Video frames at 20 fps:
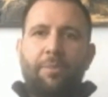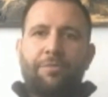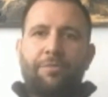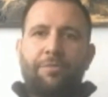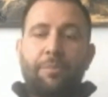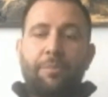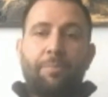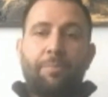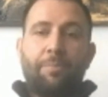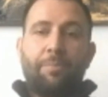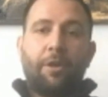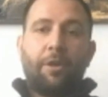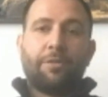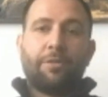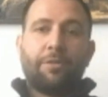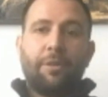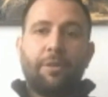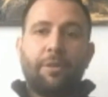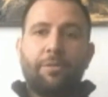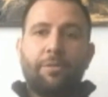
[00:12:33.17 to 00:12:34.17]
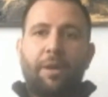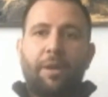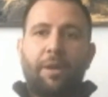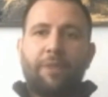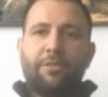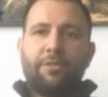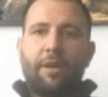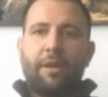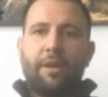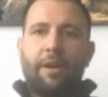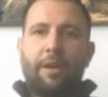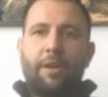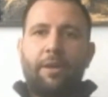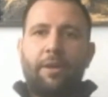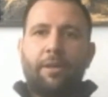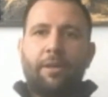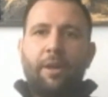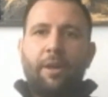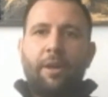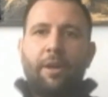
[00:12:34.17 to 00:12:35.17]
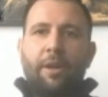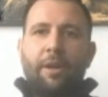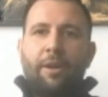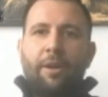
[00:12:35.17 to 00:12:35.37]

But for me personally, with my style,